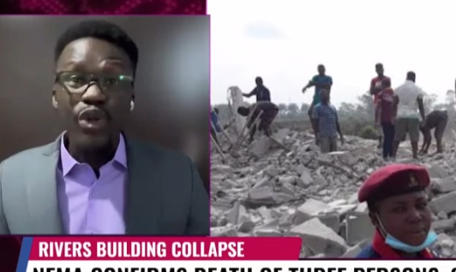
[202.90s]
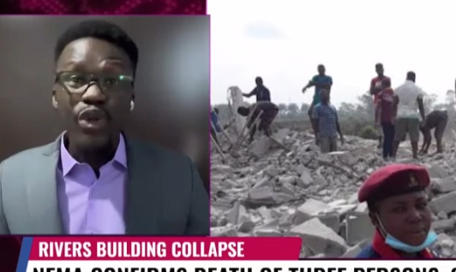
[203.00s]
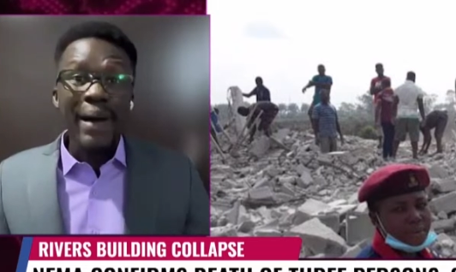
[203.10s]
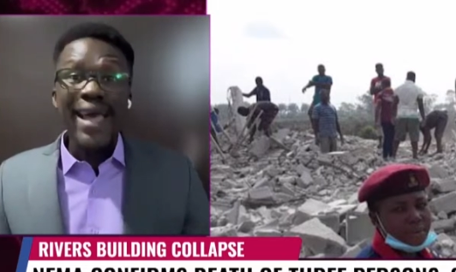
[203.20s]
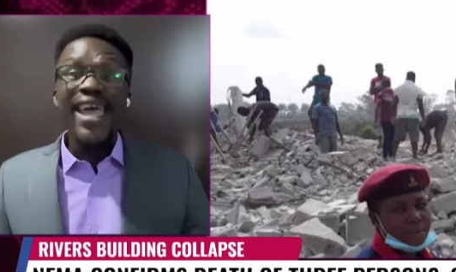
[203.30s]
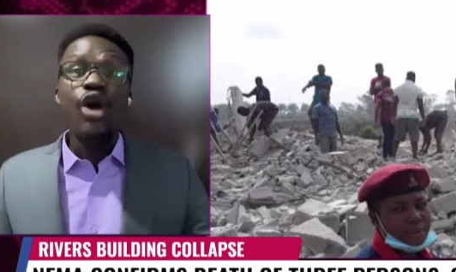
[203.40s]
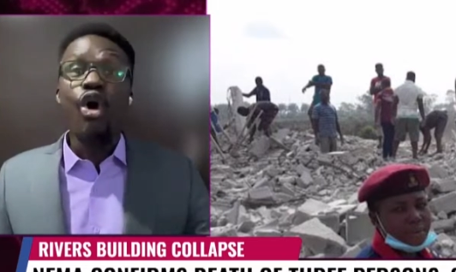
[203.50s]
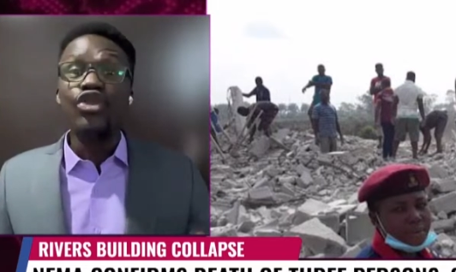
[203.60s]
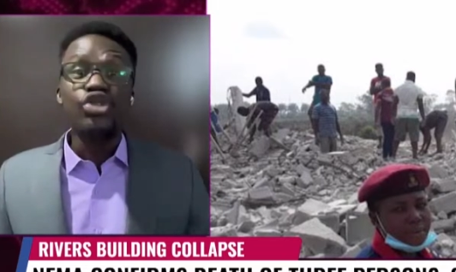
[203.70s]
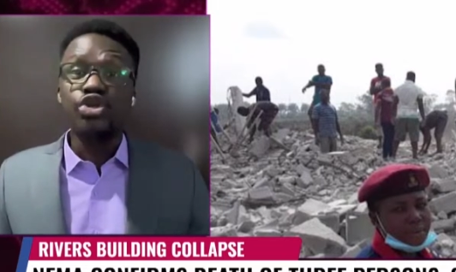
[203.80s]
Speaker 1: Were
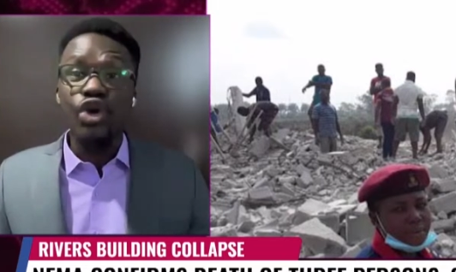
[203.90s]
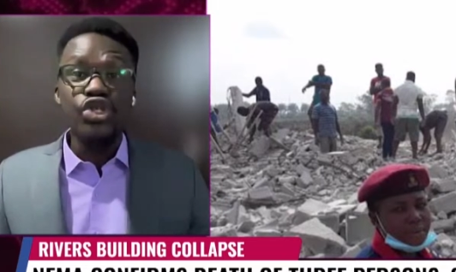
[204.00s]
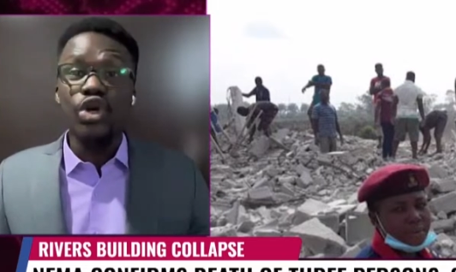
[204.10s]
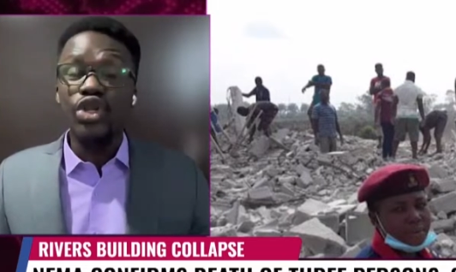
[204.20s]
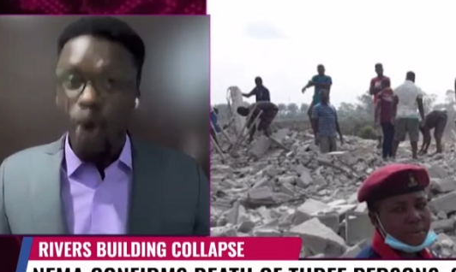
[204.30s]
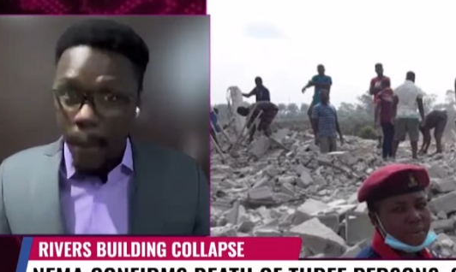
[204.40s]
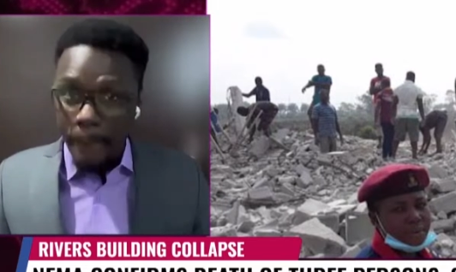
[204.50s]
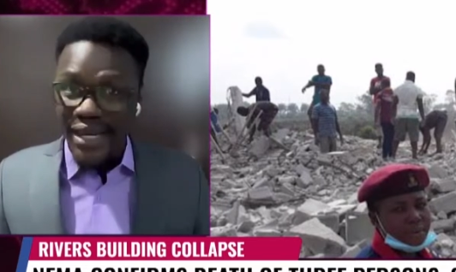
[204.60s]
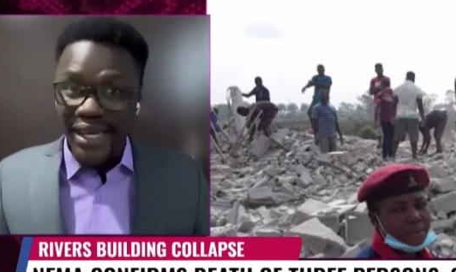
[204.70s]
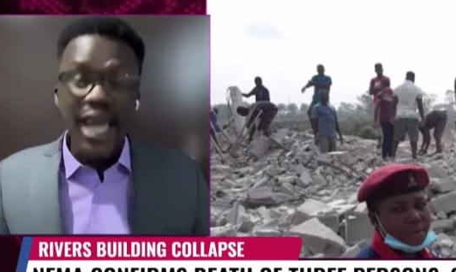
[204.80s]
owned by a
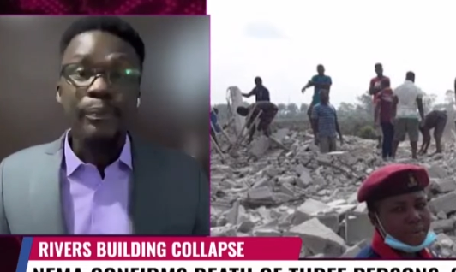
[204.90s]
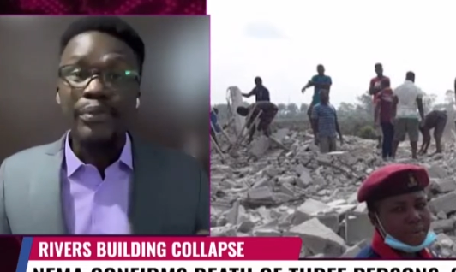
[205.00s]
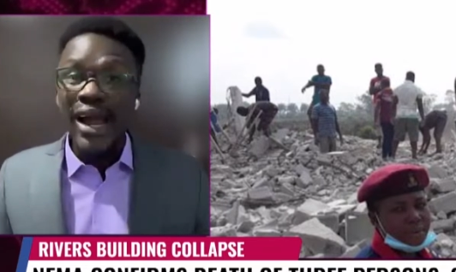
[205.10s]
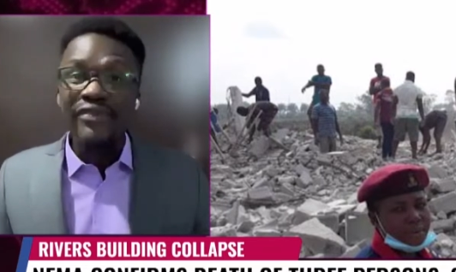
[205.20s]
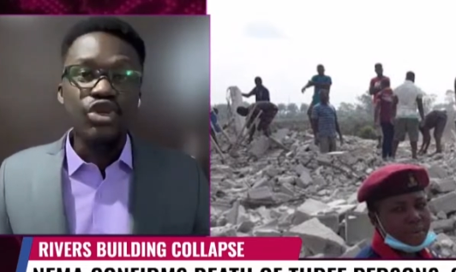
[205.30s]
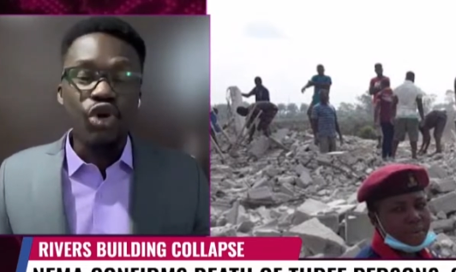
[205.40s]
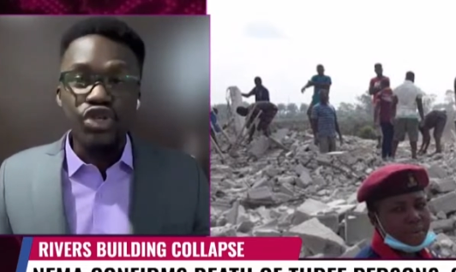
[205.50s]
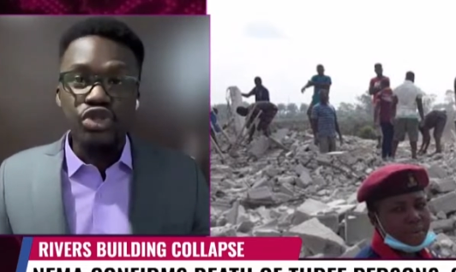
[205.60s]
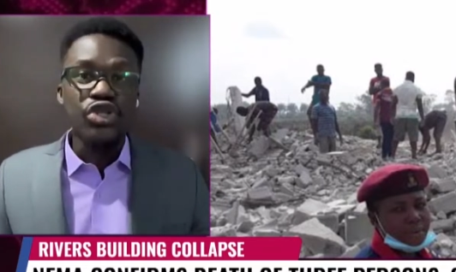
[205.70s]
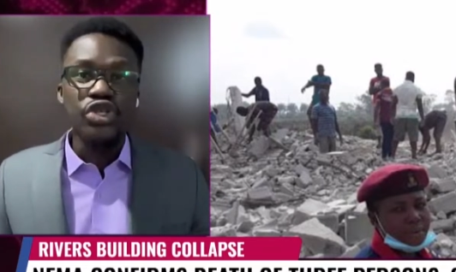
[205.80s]
construction company, a
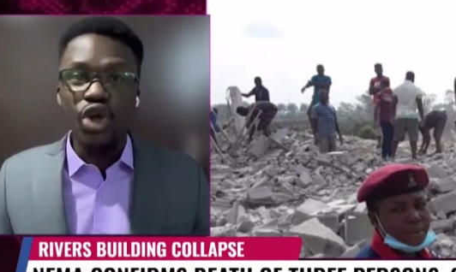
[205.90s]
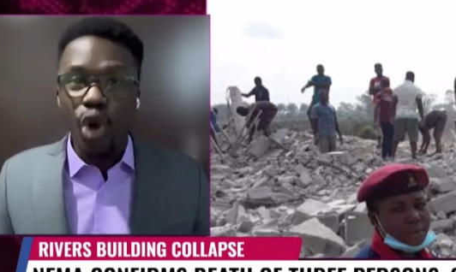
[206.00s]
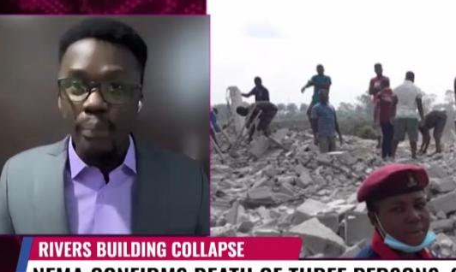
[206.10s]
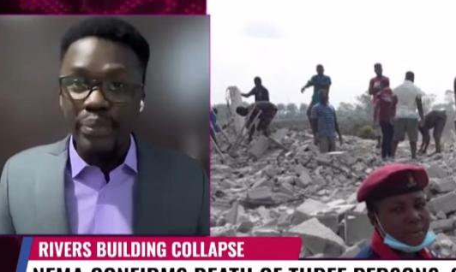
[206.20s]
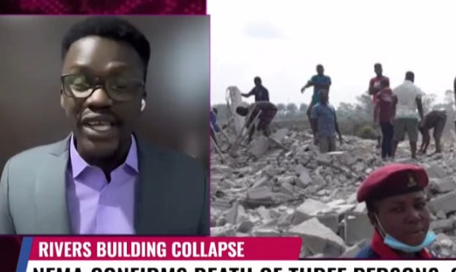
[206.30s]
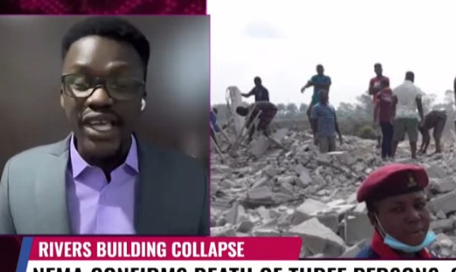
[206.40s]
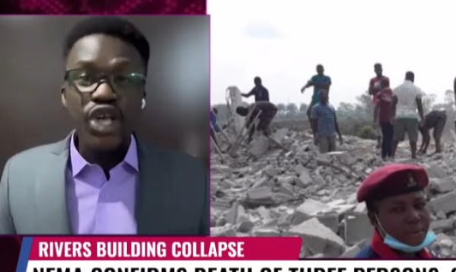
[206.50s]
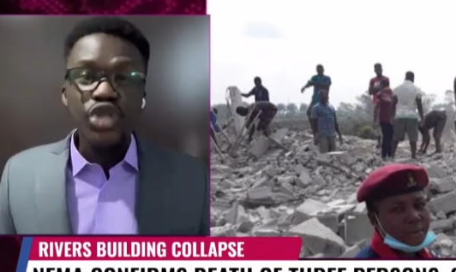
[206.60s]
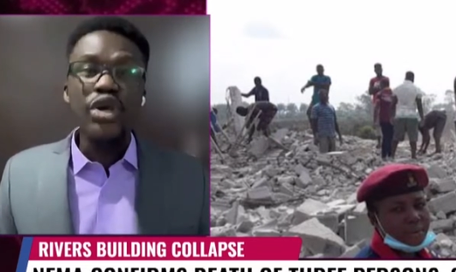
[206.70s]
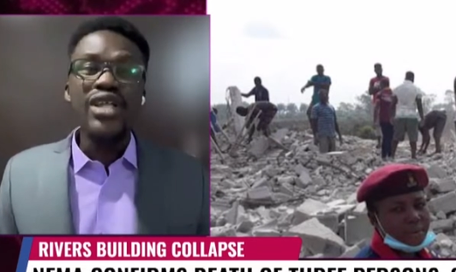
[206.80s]
private construction
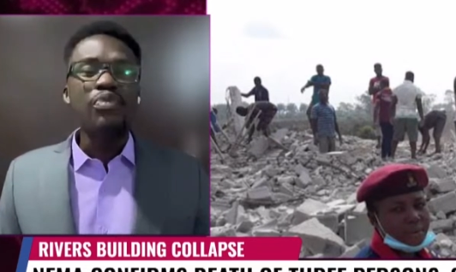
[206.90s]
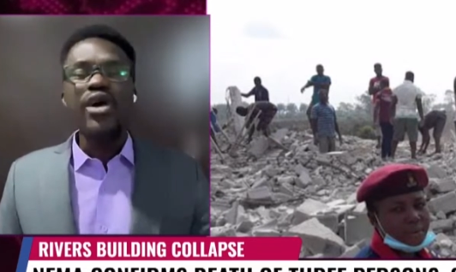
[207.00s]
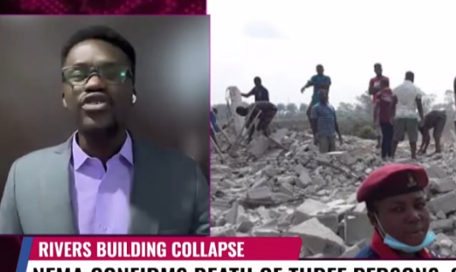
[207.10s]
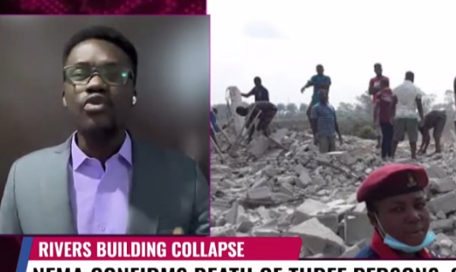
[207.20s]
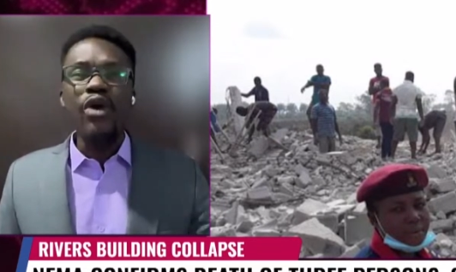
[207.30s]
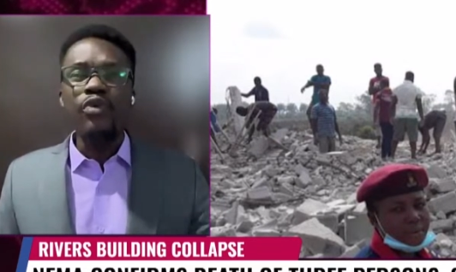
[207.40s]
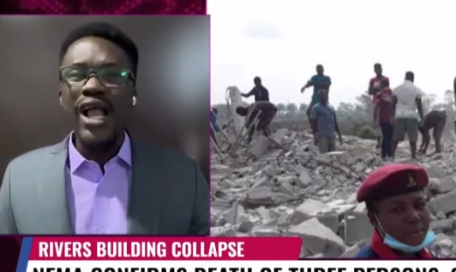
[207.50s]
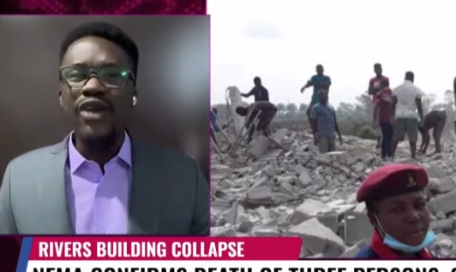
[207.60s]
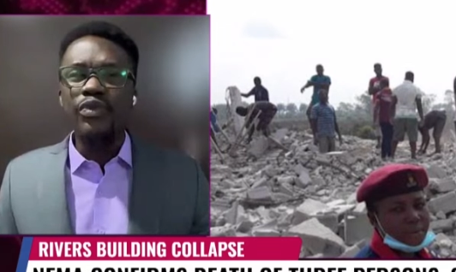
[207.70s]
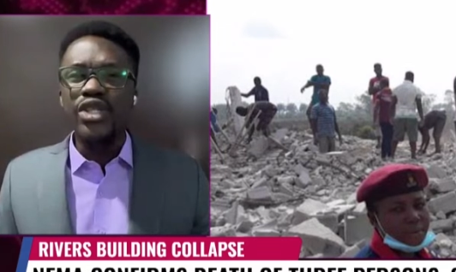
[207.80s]
company. So,
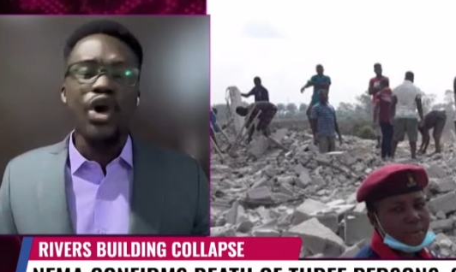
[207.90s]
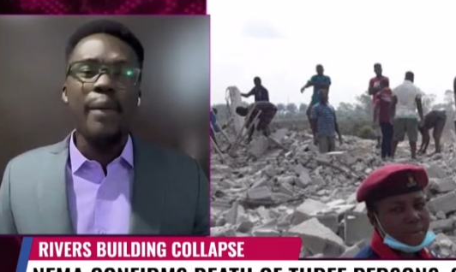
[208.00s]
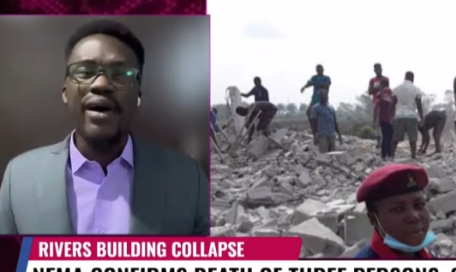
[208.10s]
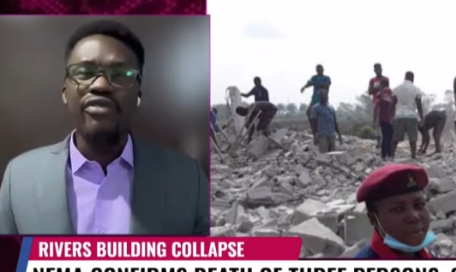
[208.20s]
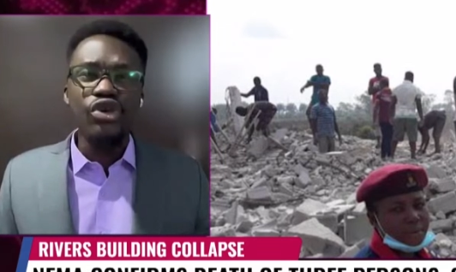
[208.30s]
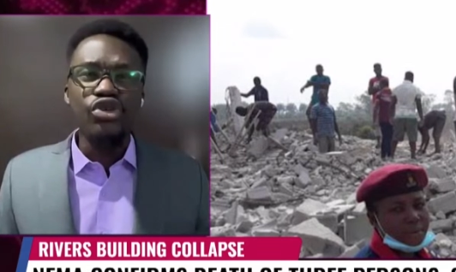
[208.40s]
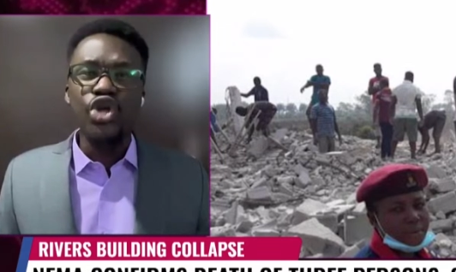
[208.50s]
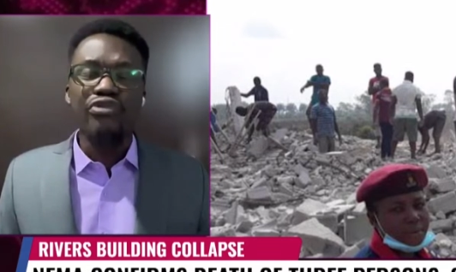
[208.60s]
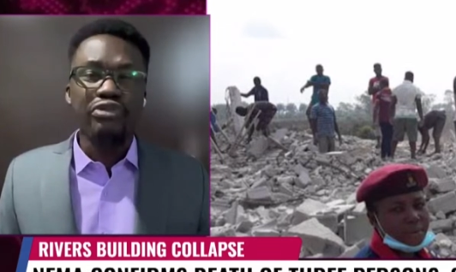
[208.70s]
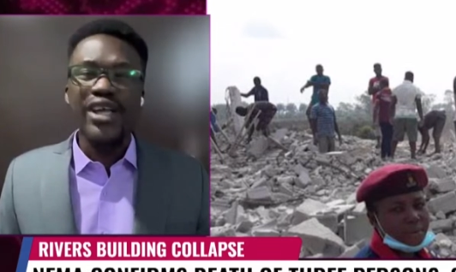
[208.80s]
why we talk
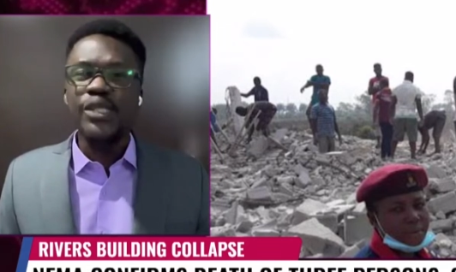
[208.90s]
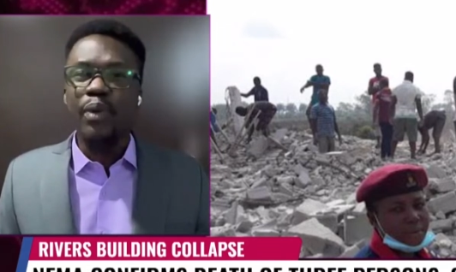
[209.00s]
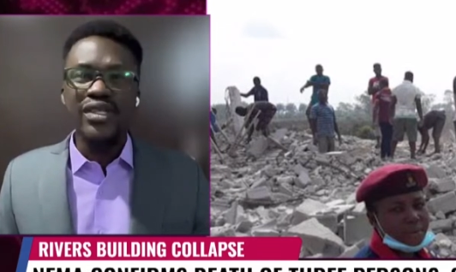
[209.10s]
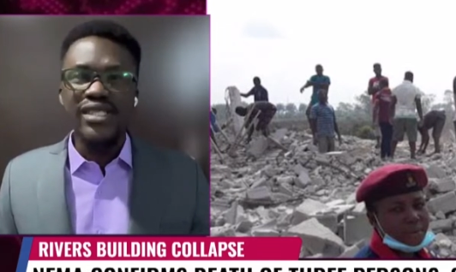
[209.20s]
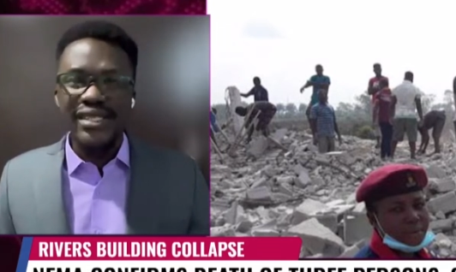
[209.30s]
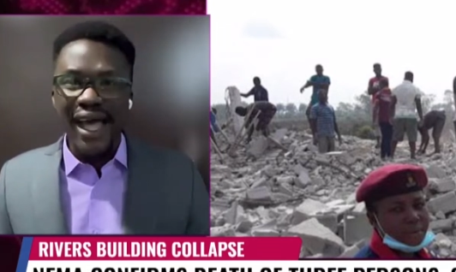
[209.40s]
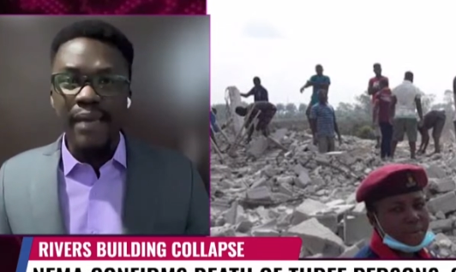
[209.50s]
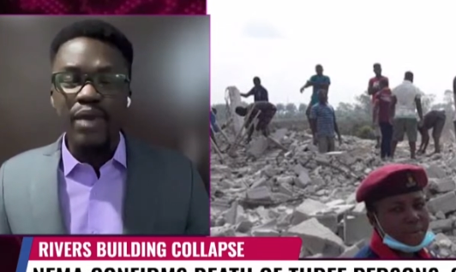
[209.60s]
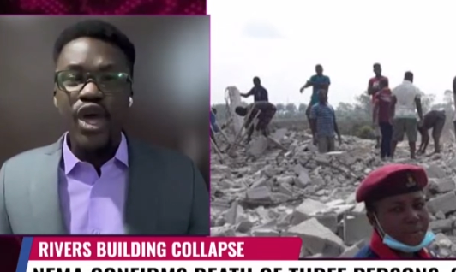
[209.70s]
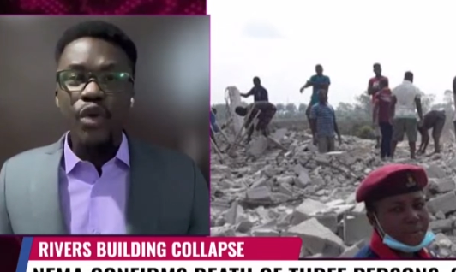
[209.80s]
about the issue of
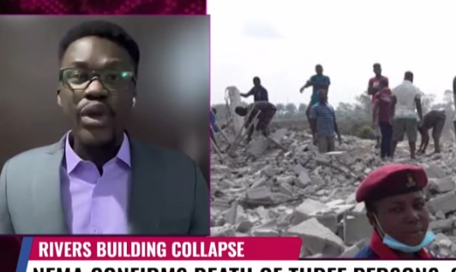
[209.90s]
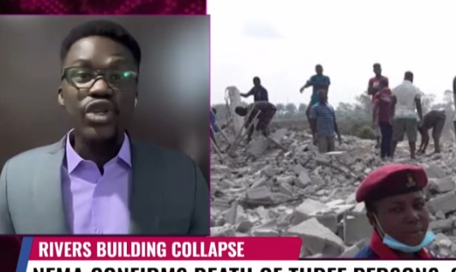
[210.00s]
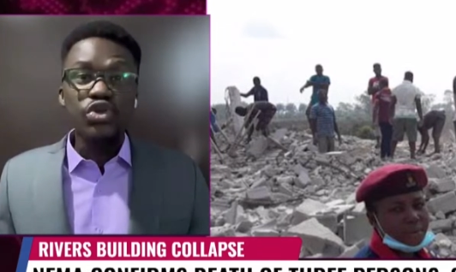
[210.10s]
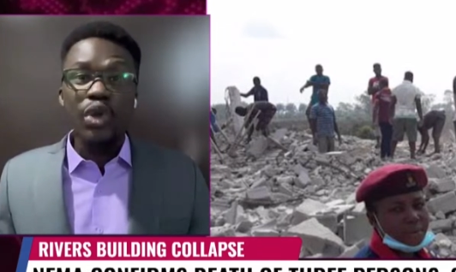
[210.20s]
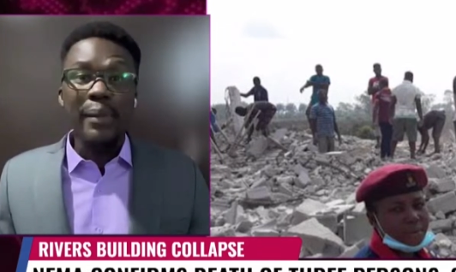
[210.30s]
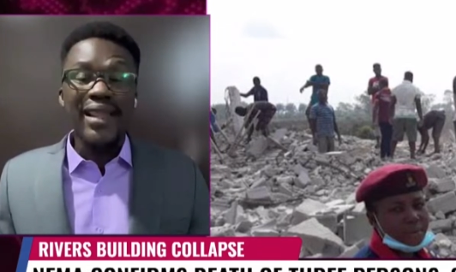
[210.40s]
response time?